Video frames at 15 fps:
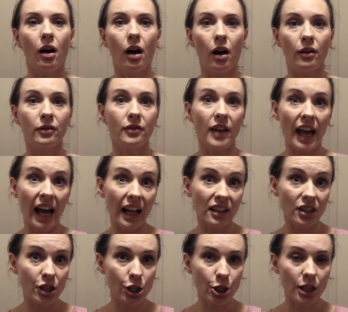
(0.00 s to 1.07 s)
of
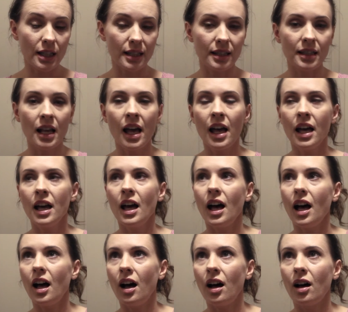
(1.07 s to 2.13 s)
allergies.
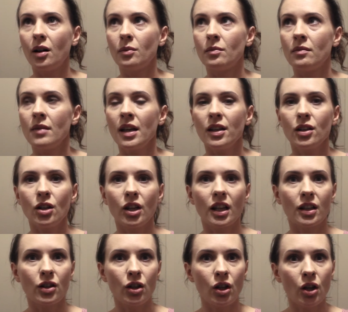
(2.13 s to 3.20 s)
You
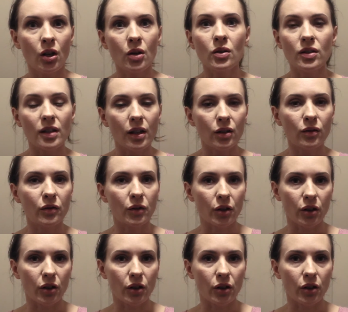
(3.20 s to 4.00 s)
can use it for